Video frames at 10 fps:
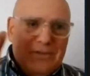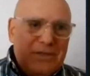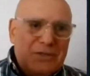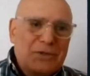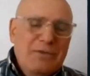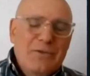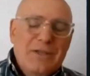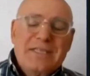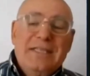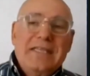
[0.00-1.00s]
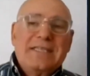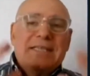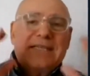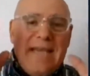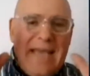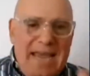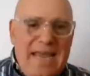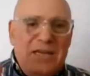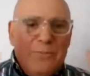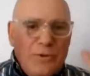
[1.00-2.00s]
just to give you the statistics,
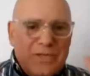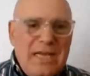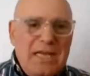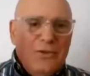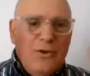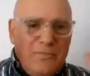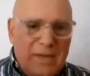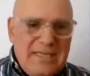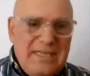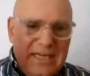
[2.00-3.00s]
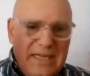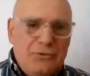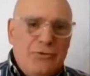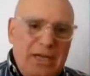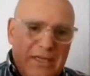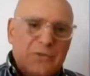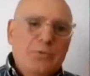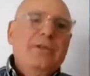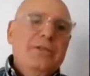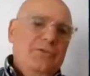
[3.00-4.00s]
80% of Palestinian trade is
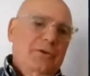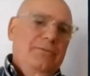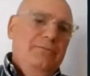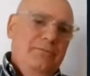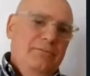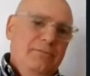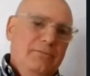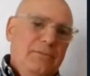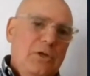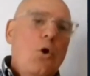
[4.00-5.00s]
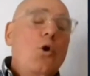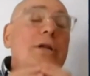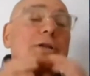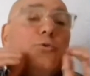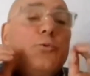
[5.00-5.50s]
with Israel. Only